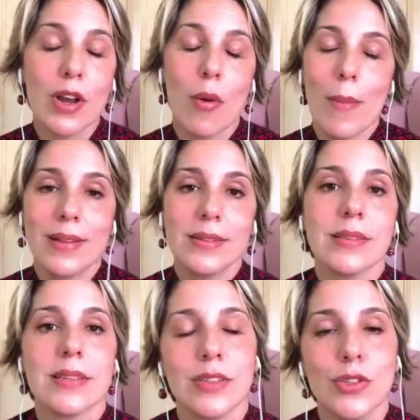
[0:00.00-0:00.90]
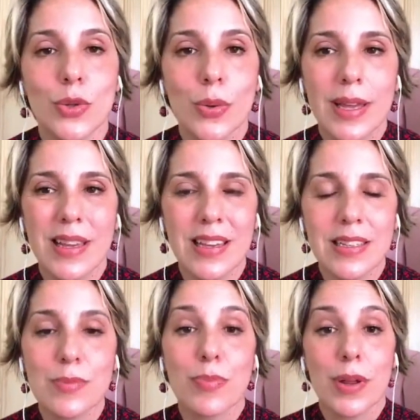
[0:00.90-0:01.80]
recommend doing
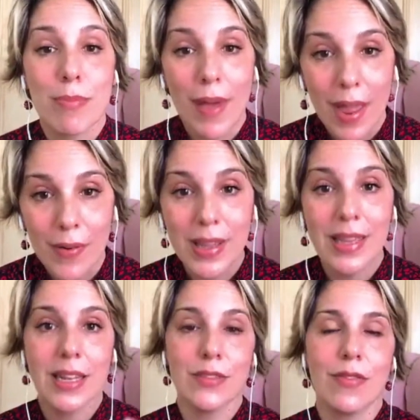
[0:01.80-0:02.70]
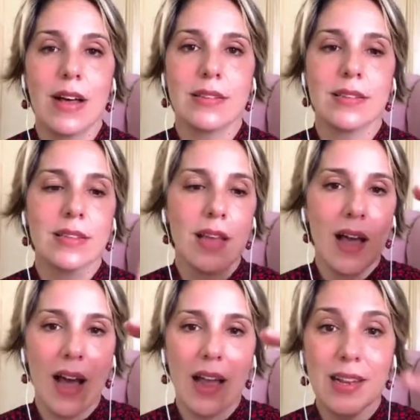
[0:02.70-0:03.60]
is preparing in advance
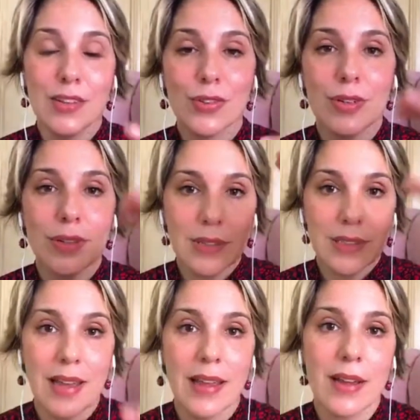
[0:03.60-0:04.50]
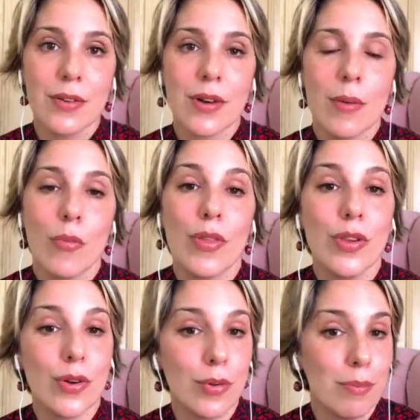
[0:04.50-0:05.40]
a little diagram with
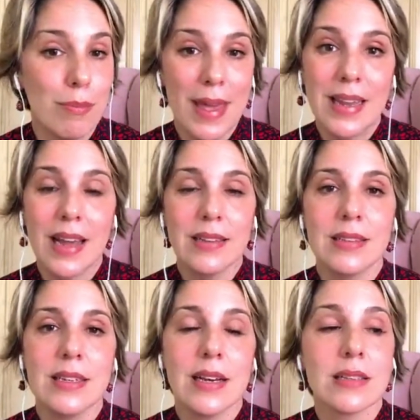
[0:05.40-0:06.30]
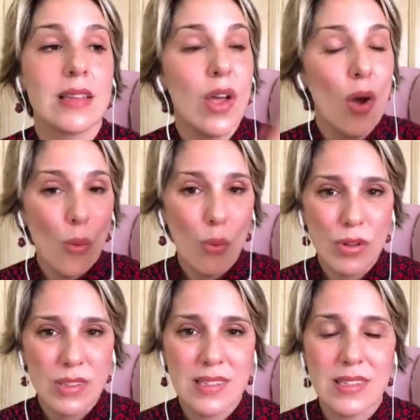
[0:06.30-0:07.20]
your main ideas.
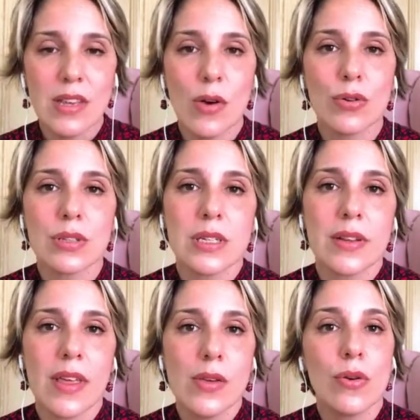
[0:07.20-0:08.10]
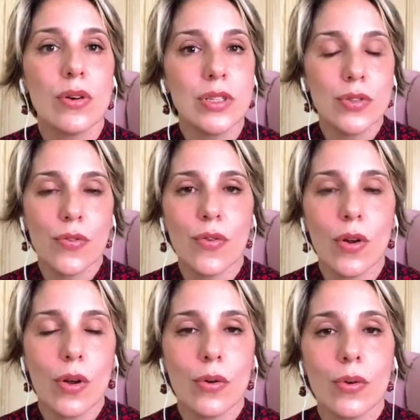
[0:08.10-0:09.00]
What is the order that you're going to
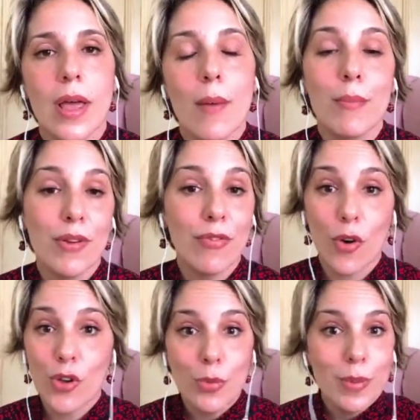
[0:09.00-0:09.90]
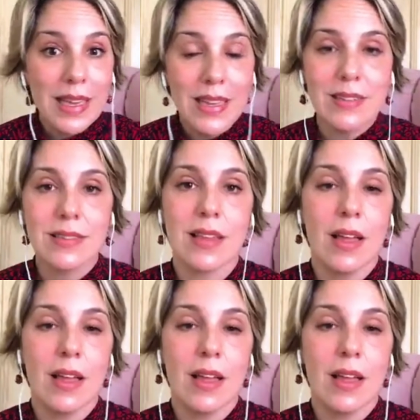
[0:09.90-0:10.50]
follow before you begin